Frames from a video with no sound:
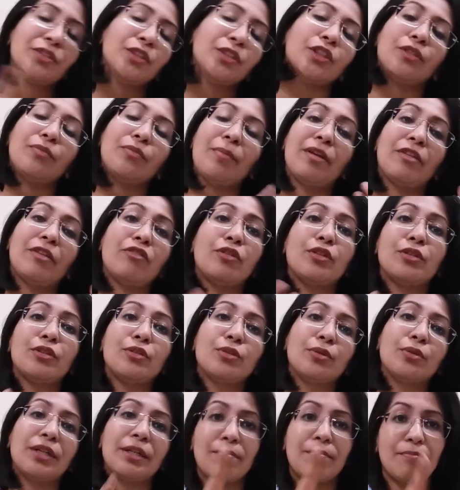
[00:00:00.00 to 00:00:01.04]
So if you
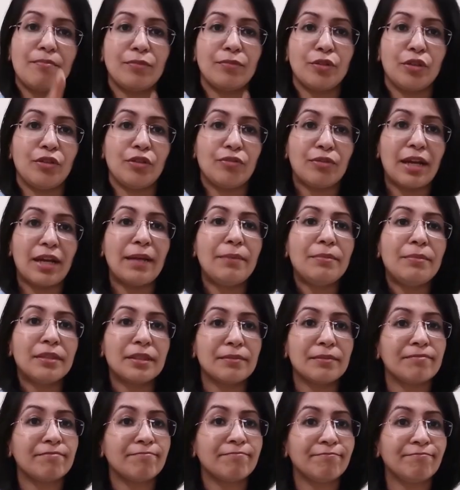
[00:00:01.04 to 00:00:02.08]
do it 3
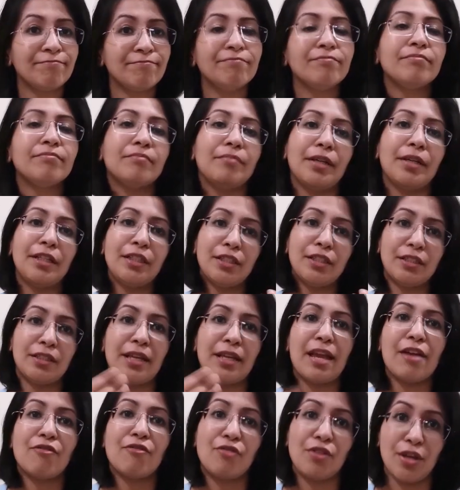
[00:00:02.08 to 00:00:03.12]
times, means
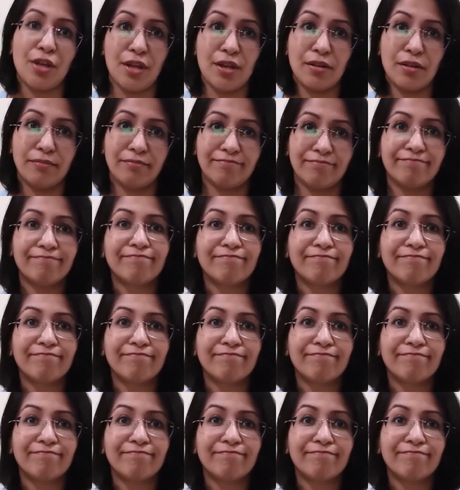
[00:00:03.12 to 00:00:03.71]
every year.